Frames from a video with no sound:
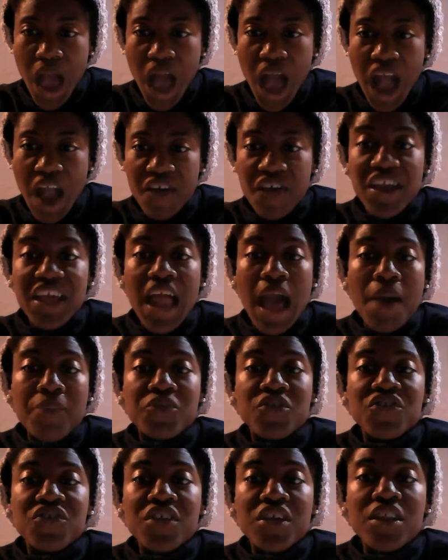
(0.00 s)
Alright, I'm
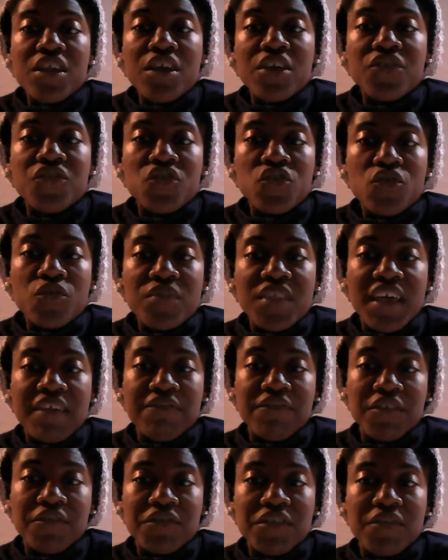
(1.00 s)
just going to assume that
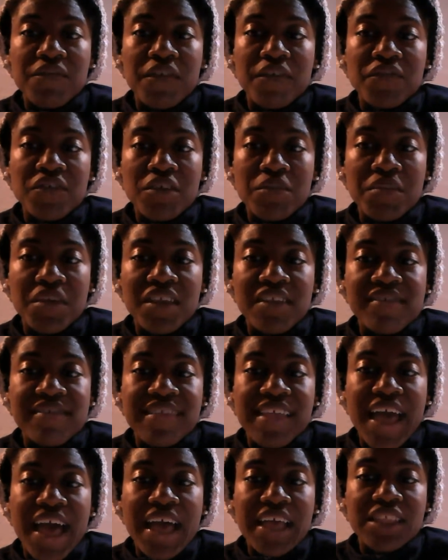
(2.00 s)
50-50 means
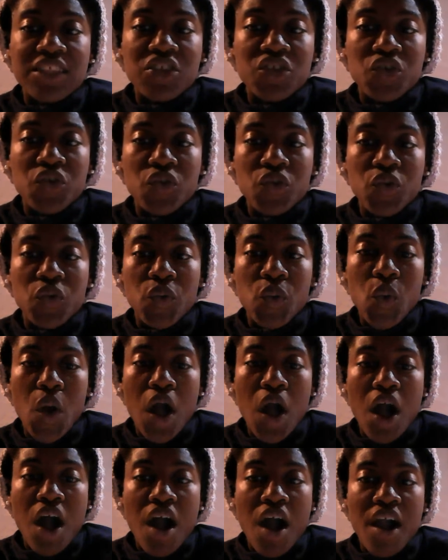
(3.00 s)
that you
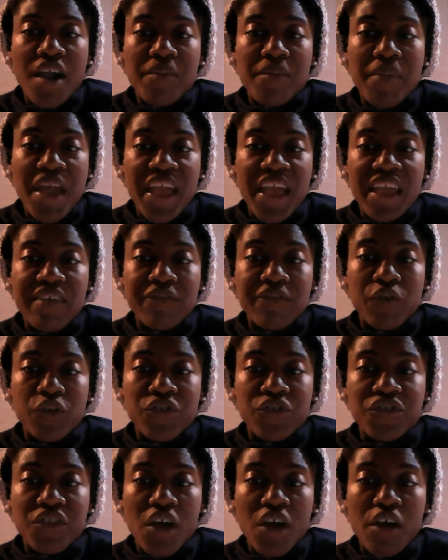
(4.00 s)
are paying for
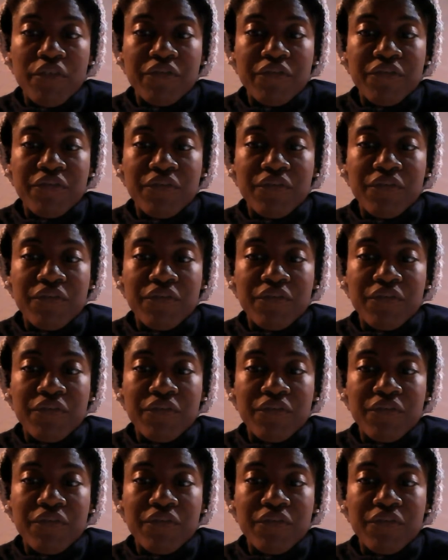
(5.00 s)
stuff